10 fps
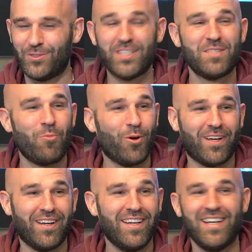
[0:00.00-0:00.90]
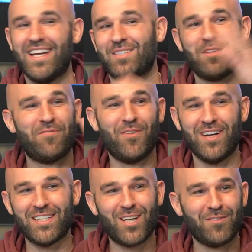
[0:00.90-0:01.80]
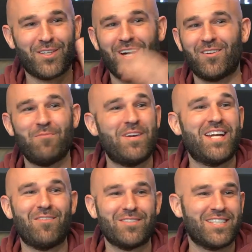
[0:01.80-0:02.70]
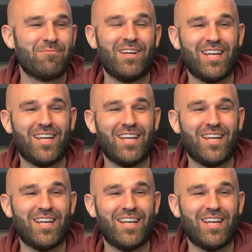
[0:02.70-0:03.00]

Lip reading: Tracy Morgan. He has to be the funniest off the cuff comedian I've ever seen in my life.